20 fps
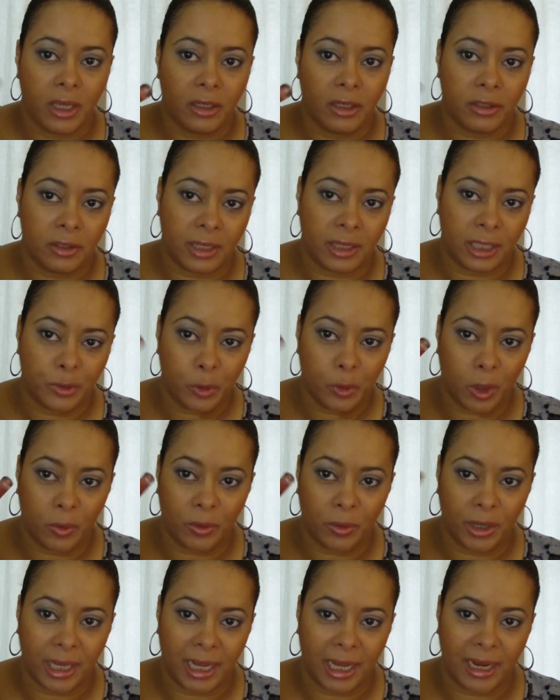So that's why
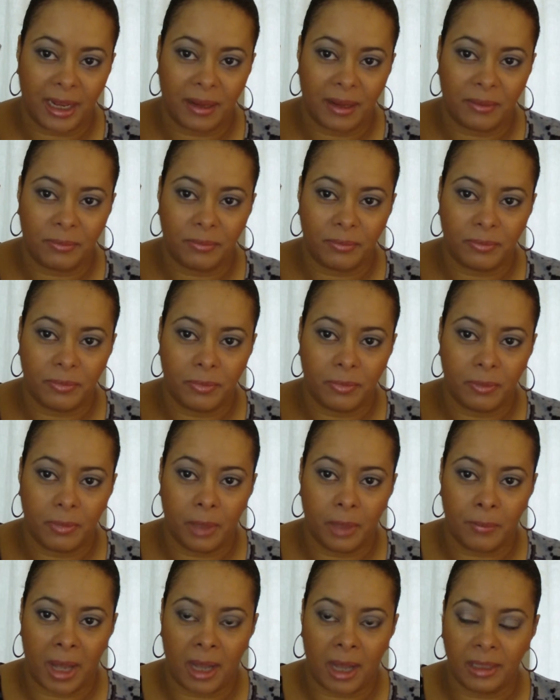we're getting
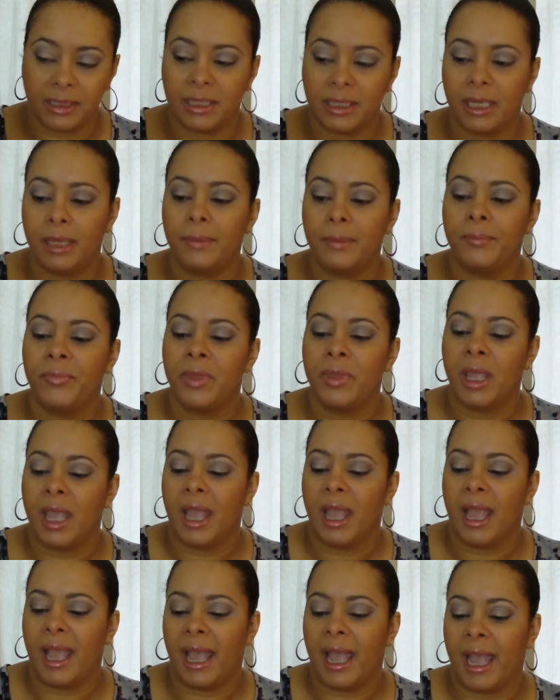Moxie
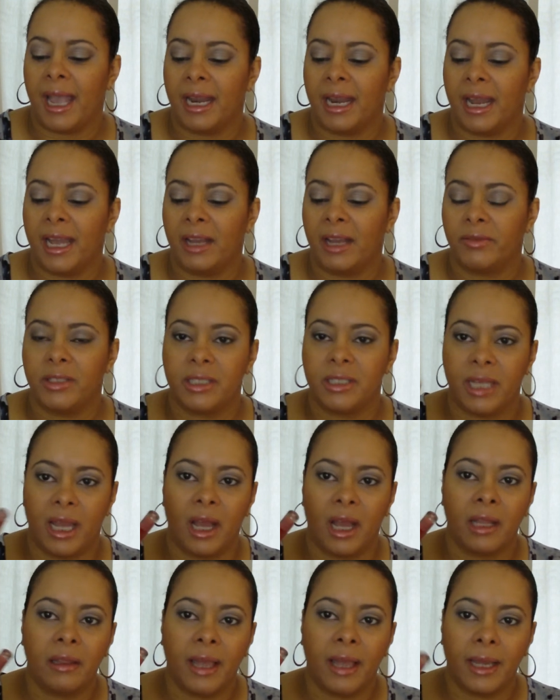and I have to say,
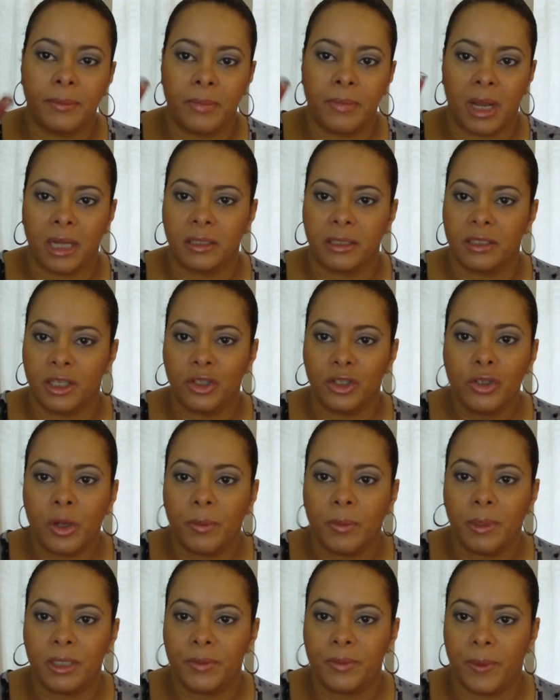I like Moxie so
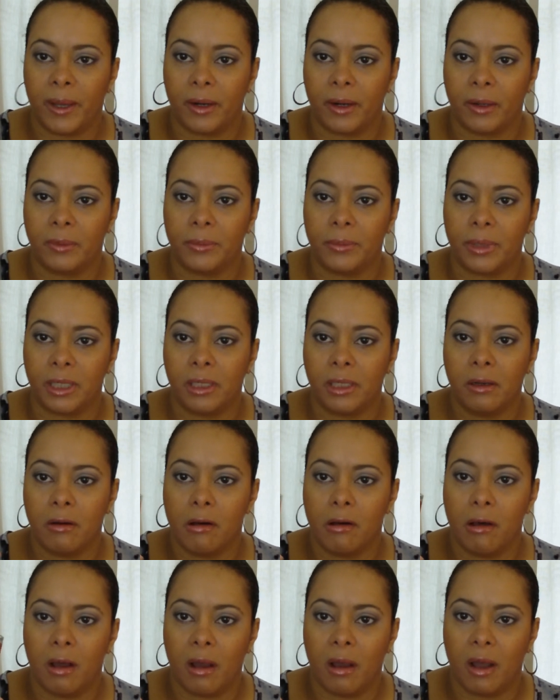much better
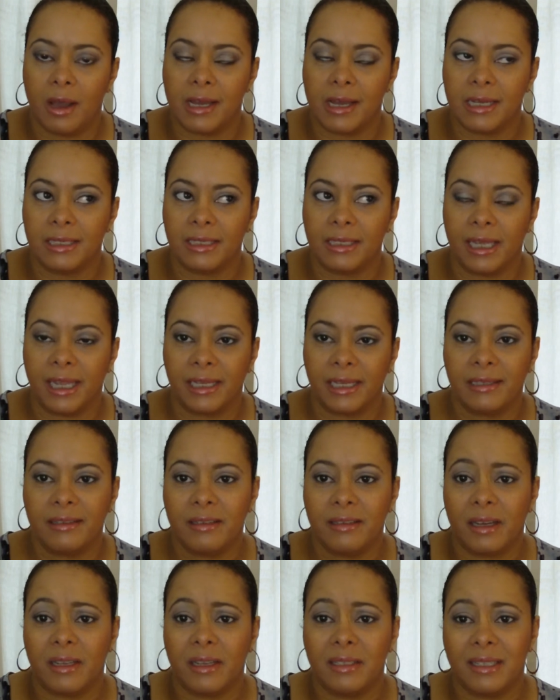because it
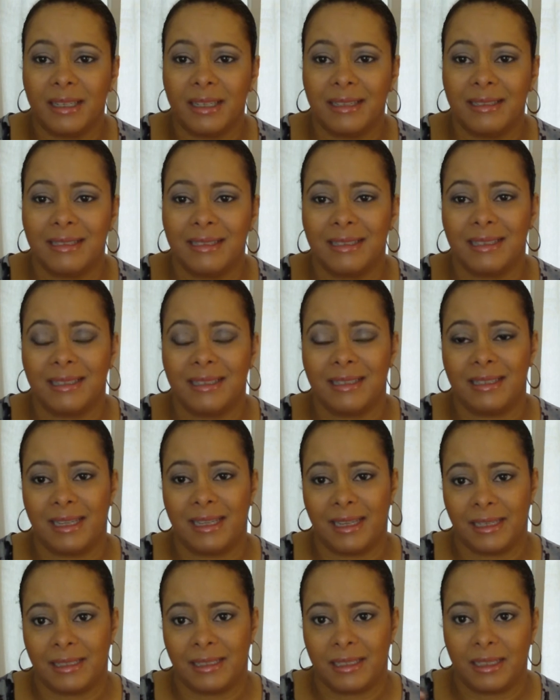doesn't
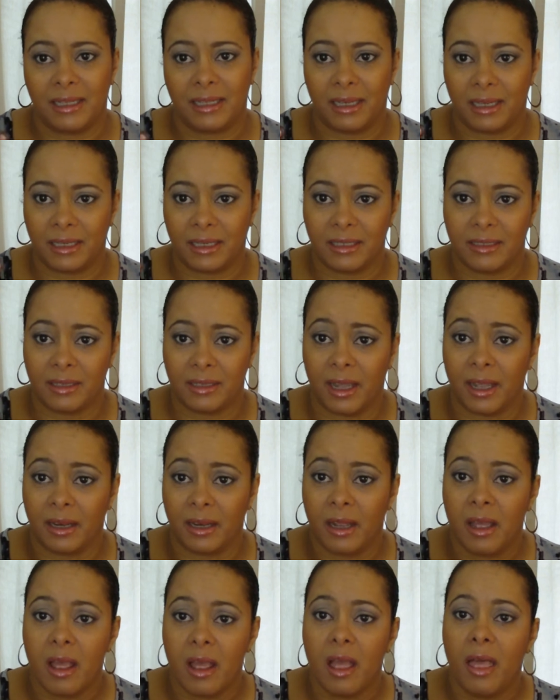sting to the extent
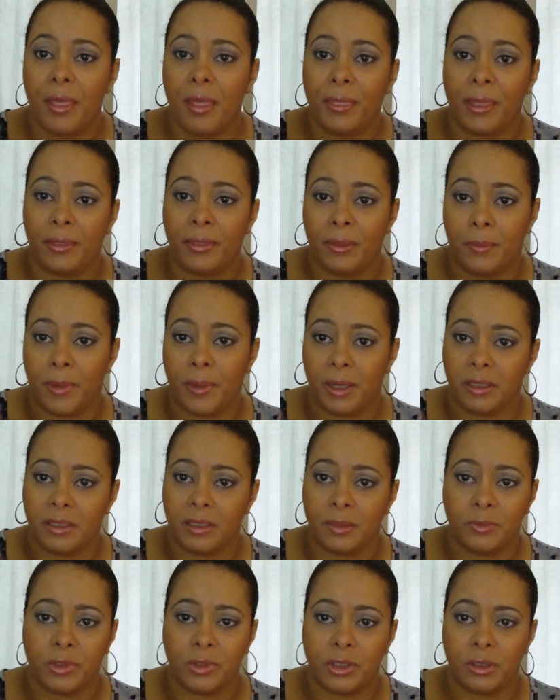that the
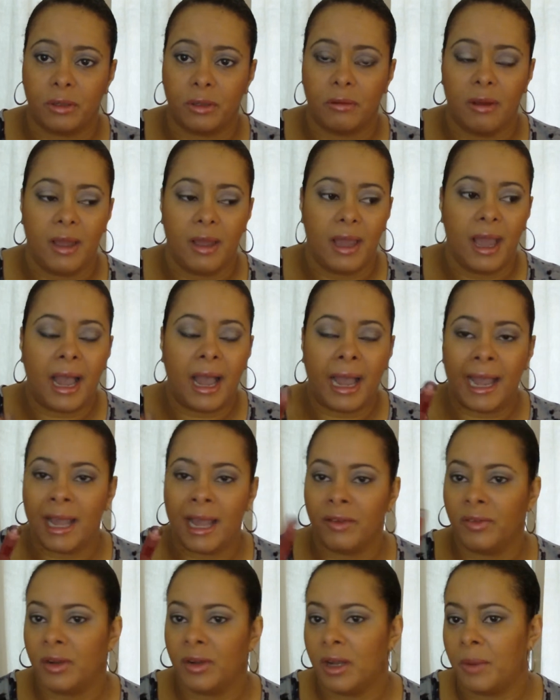Buxoms do. I
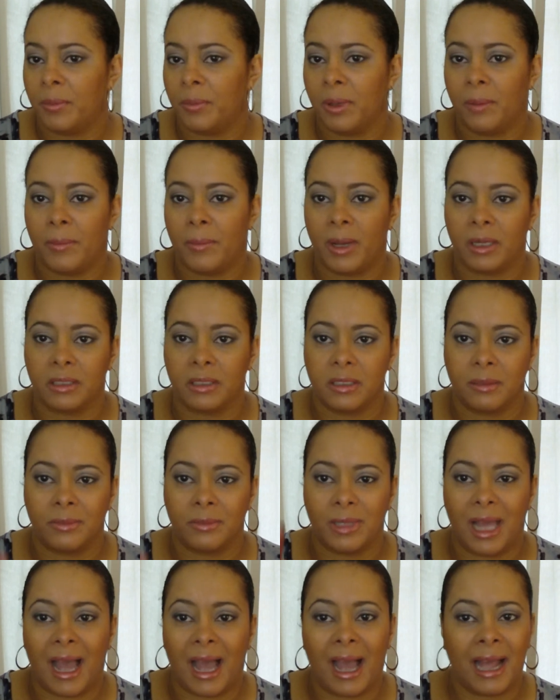have a couple of
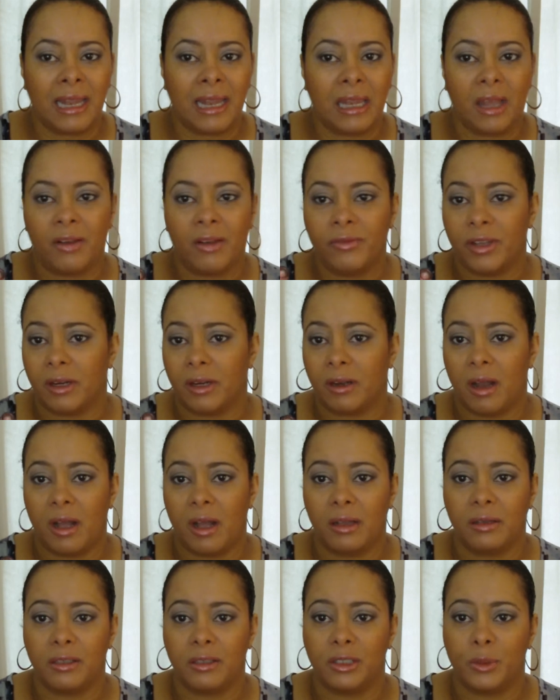Buxoms. I love their
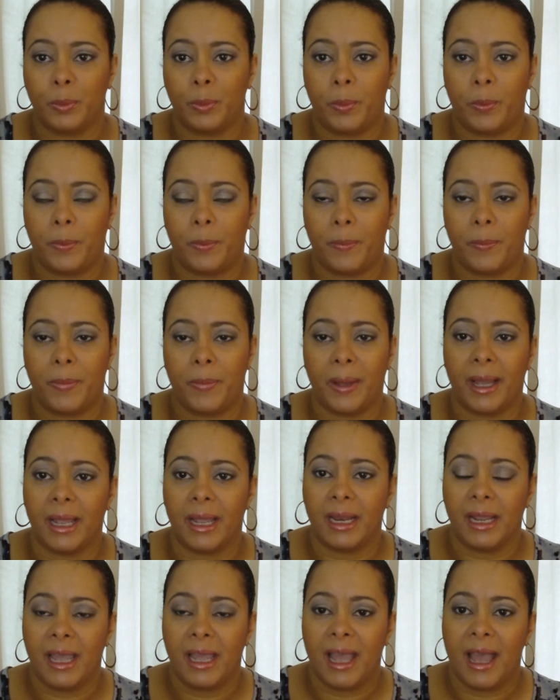colors,
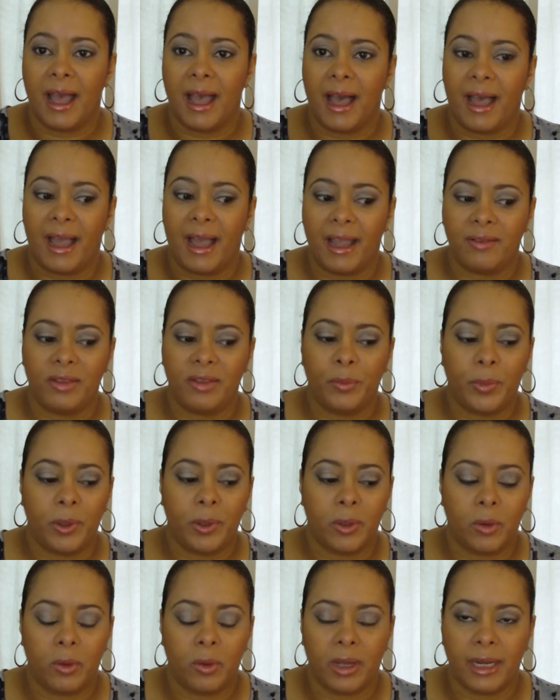but I have to
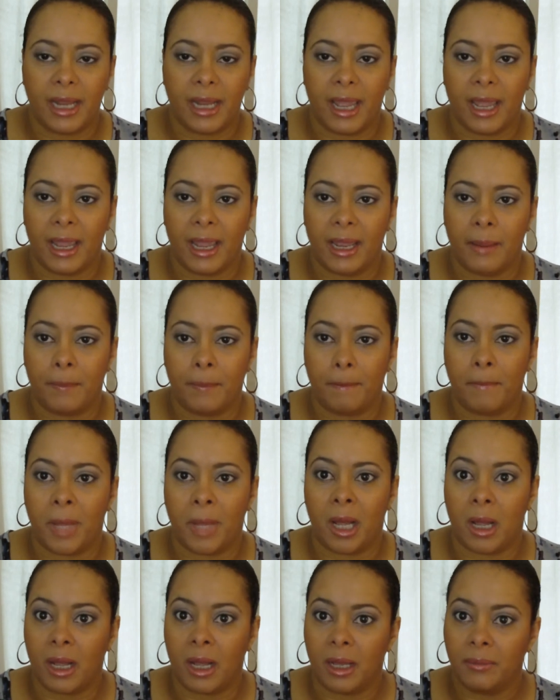put on a
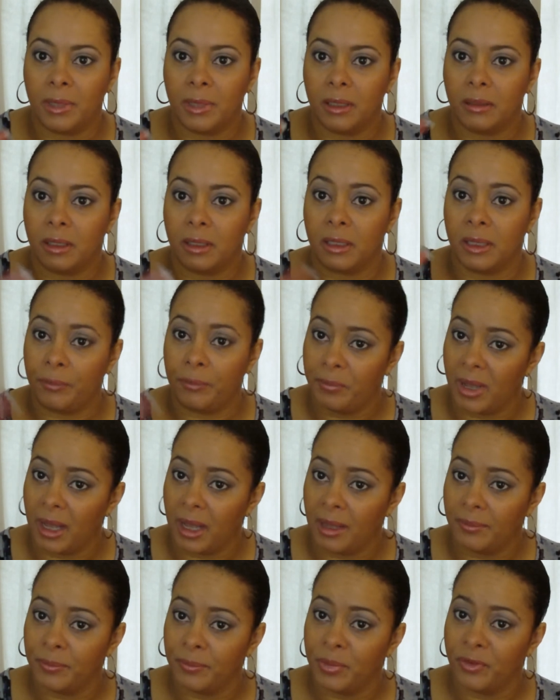balm, a lip
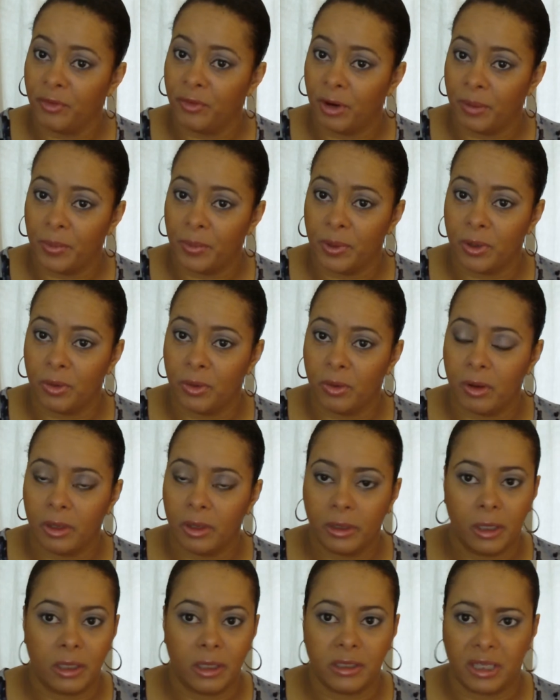balm, before I put it
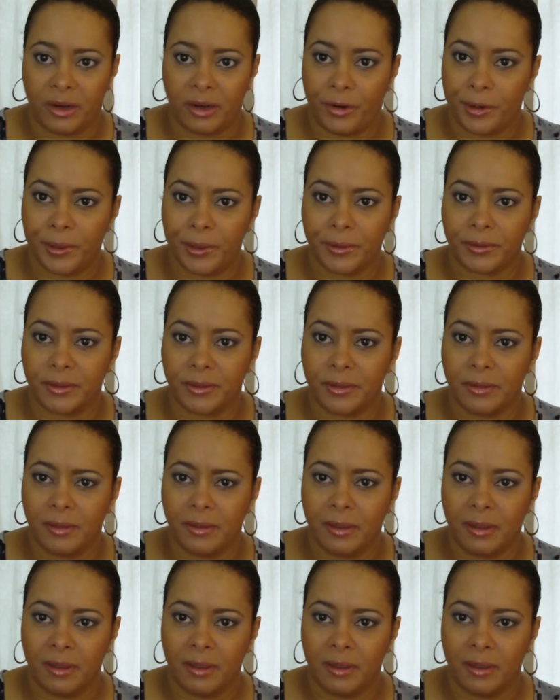on because it hurts.